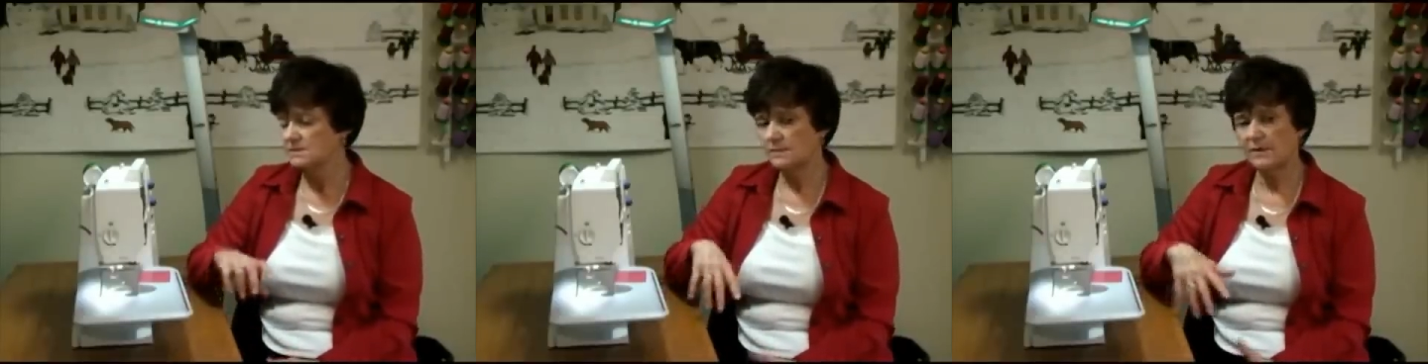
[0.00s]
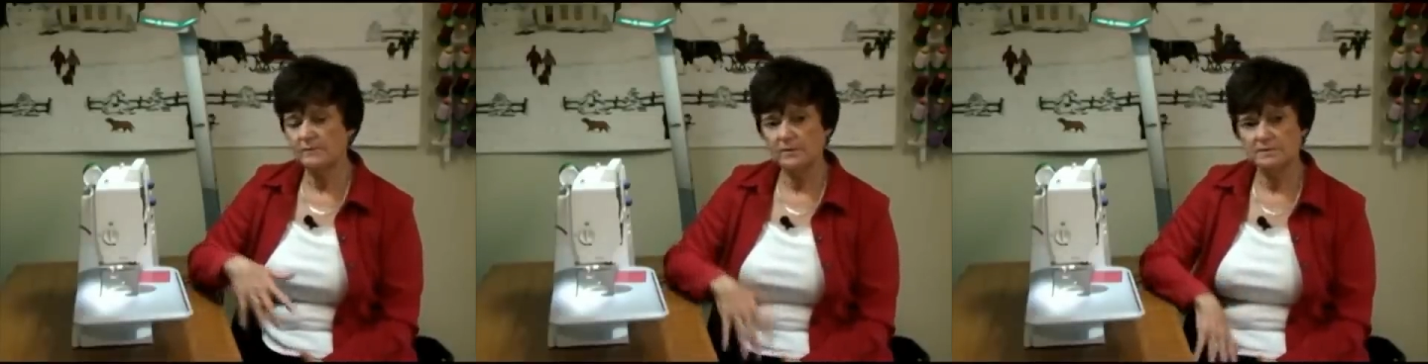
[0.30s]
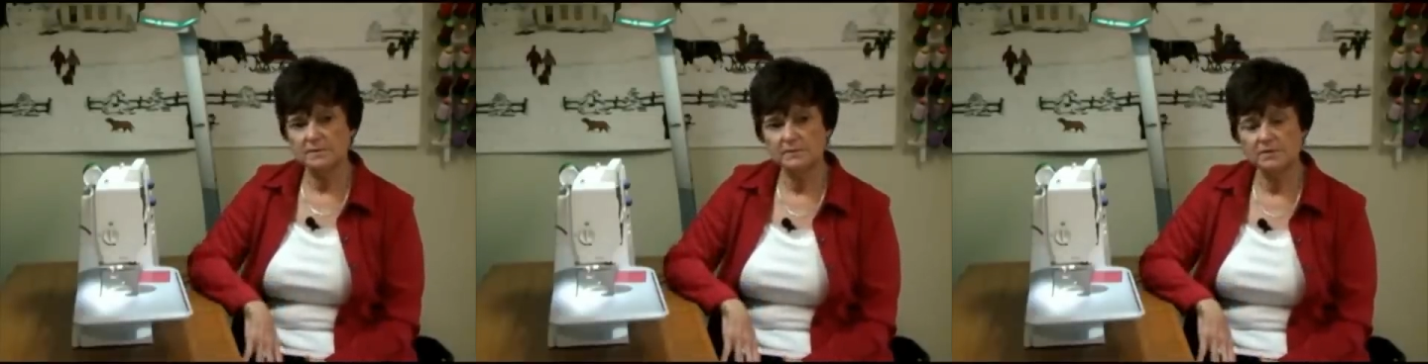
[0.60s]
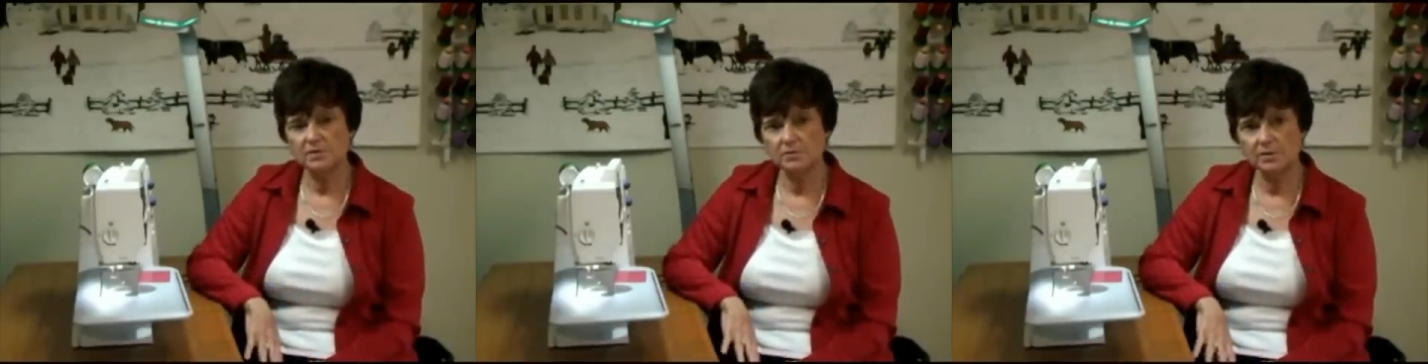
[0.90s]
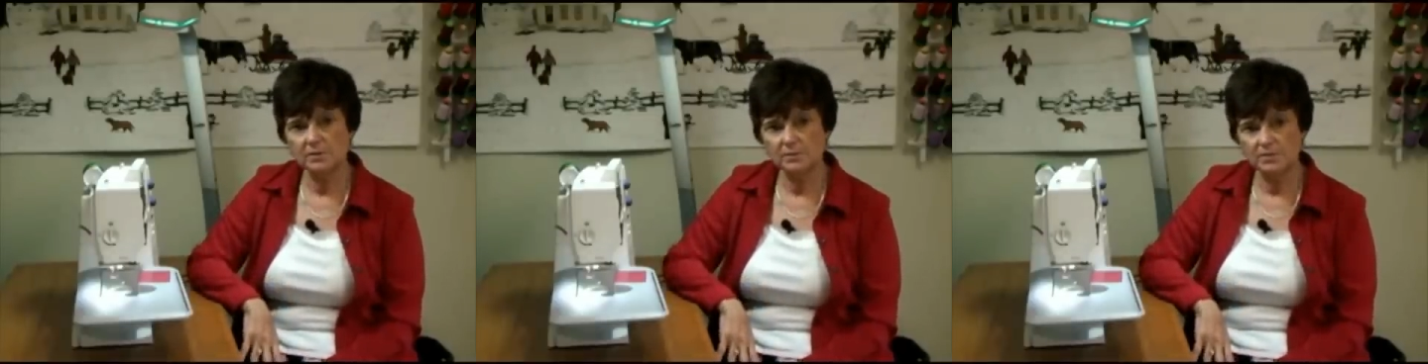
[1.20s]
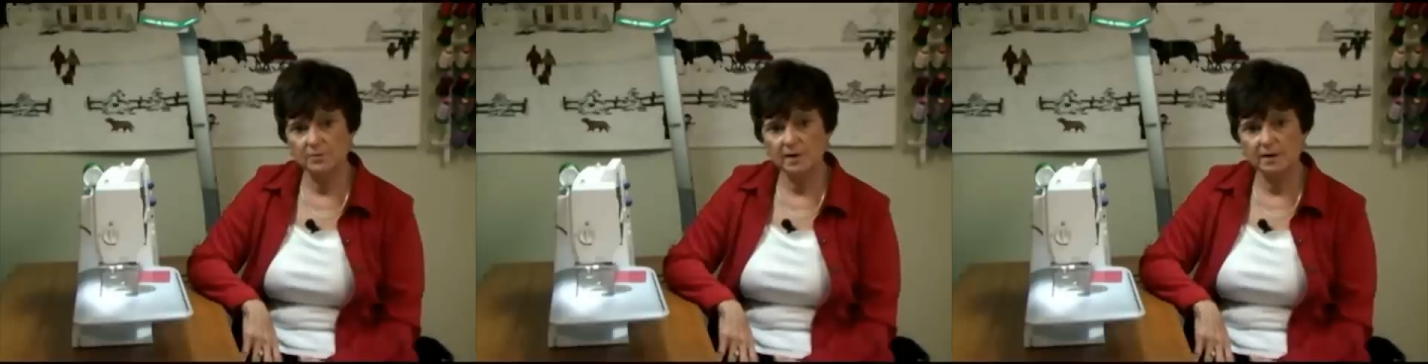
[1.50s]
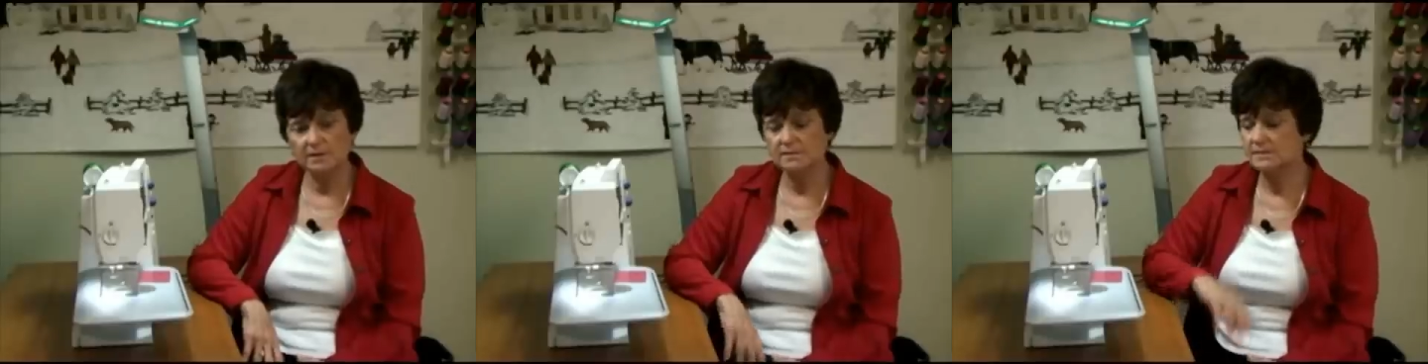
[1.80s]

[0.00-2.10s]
Some of them, on some of the newer computer models,